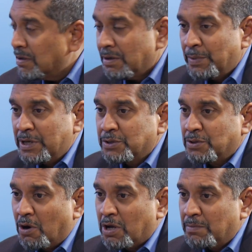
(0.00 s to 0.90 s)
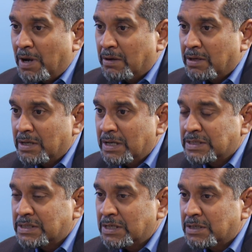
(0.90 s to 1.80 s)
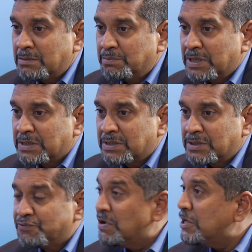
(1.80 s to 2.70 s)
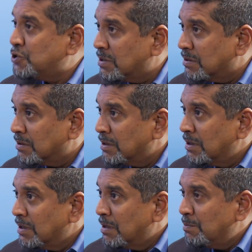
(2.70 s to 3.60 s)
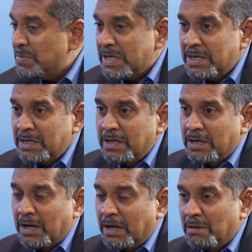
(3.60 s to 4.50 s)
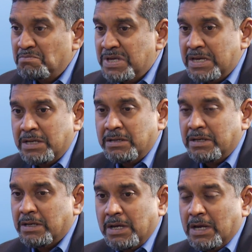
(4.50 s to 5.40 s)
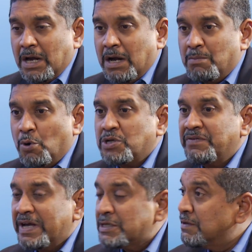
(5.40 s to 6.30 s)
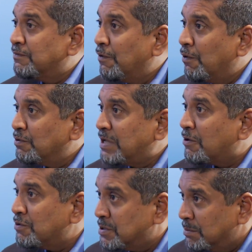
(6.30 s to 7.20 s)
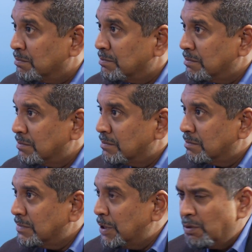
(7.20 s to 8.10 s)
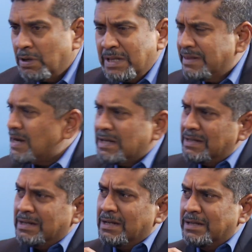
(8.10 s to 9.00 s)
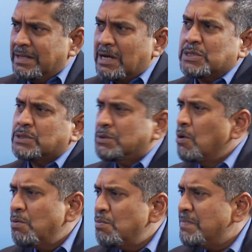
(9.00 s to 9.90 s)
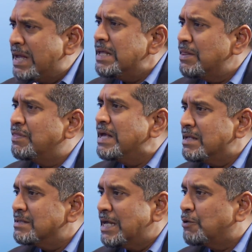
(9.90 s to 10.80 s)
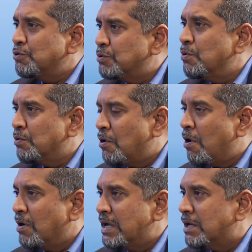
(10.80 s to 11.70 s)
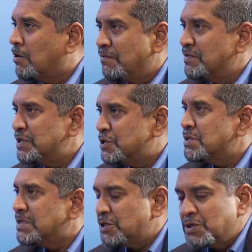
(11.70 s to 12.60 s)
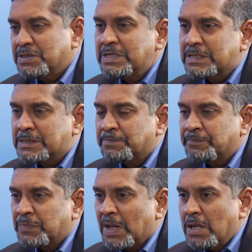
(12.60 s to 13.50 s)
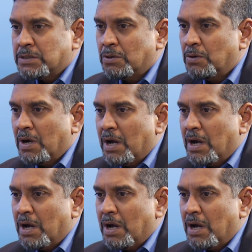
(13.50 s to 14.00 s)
when you talk about a certain person's religion being a motivator for terrorism, you know, there are so many things that could go wrong in a conversation such as this. So